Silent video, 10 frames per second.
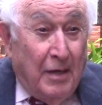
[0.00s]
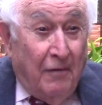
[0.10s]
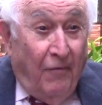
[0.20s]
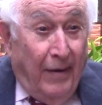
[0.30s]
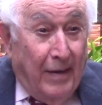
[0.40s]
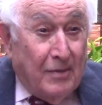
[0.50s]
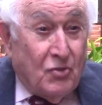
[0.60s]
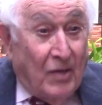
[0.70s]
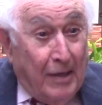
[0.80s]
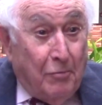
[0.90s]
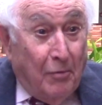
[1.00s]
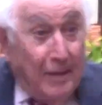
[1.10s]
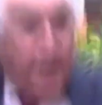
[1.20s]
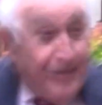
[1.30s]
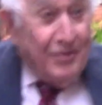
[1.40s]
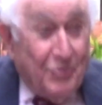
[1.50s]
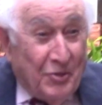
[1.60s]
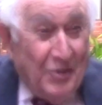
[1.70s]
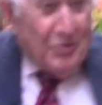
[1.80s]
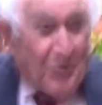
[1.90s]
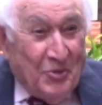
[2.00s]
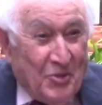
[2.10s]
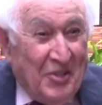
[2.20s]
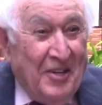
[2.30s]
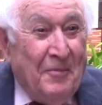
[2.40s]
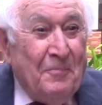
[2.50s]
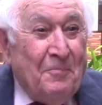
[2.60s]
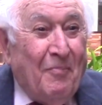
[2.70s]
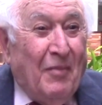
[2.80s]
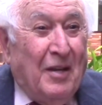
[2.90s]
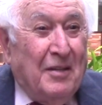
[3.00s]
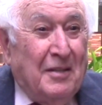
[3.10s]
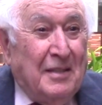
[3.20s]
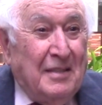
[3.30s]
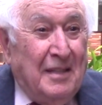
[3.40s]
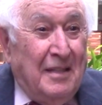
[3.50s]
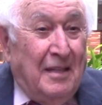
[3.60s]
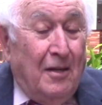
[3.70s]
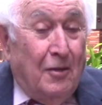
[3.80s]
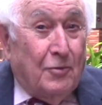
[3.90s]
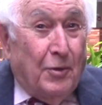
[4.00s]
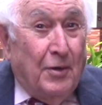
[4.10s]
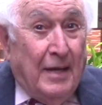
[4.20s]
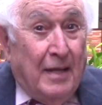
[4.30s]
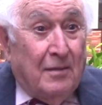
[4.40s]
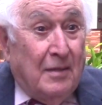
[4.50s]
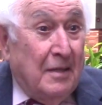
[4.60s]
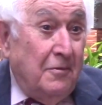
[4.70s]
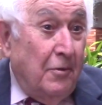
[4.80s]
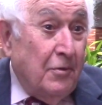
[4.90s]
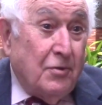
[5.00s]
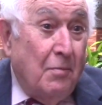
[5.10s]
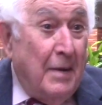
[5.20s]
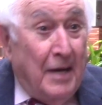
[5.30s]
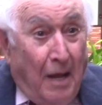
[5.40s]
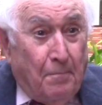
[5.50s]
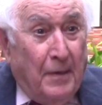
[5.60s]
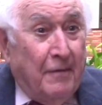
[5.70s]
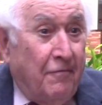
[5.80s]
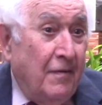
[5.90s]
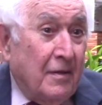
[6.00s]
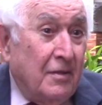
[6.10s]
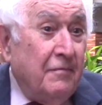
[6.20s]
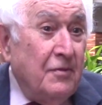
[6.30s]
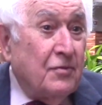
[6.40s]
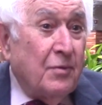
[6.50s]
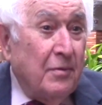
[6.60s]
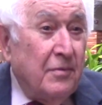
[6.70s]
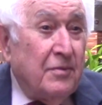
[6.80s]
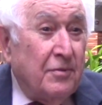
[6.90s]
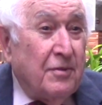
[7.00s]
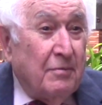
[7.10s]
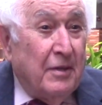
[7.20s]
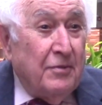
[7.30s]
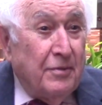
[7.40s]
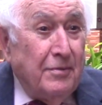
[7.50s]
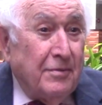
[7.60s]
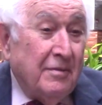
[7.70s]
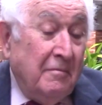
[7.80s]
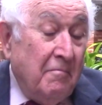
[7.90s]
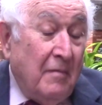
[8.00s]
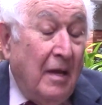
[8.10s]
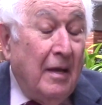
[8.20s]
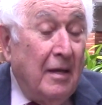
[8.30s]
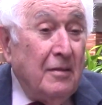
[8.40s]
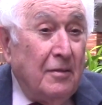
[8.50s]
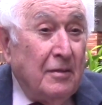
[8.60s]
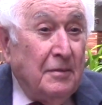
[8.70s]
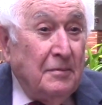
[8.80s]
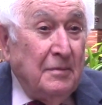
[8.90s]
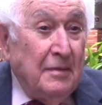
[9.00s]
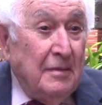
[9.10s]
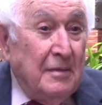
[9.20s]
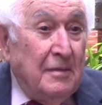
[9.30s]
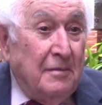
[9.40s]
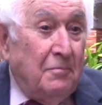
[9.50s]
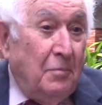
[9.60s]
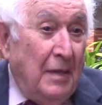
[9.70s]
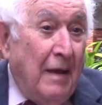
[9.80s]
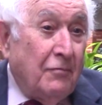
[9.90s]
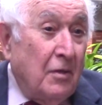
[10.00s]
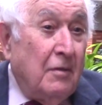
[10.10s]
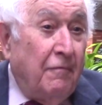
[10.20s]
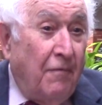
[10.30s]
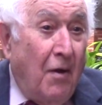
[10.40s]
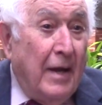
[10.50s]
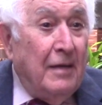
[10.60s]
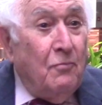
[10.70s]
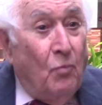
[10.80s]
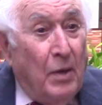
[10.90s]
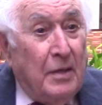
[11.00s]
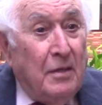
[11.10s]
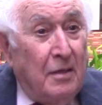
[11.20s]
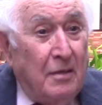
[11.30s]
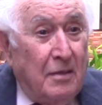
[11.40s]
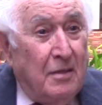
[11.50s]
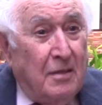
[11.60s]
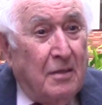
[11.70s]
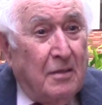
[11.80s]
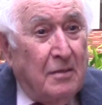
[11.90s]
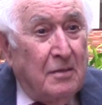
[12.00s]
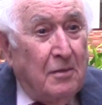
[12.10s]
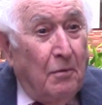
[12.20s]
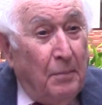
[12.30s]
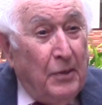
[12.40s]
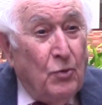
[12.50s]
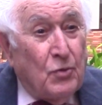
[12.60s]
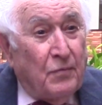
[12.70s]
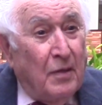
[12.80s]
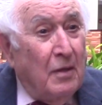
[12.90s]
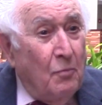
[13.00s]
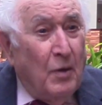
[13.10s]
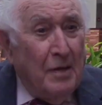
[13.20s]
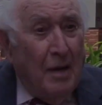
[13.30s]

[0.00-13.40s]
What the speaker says: advance, they created diseases, it'll turn out that Urso may not be effective in certain situations, and we have to define when it'll be useful and when